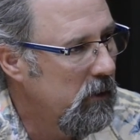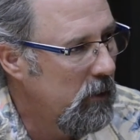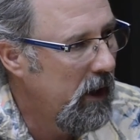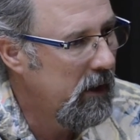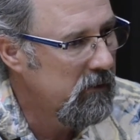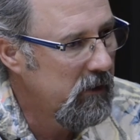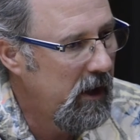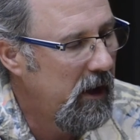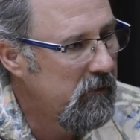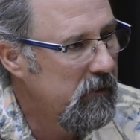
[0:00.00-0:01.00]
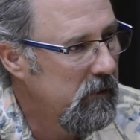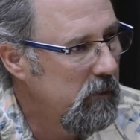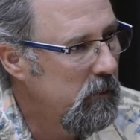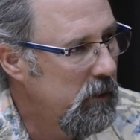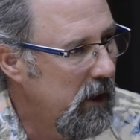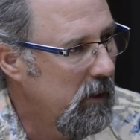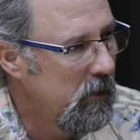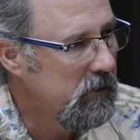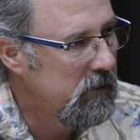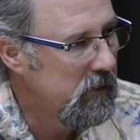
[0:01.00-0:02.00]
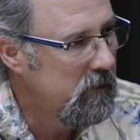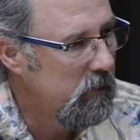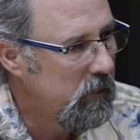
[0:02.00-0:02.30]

You actually have to be able to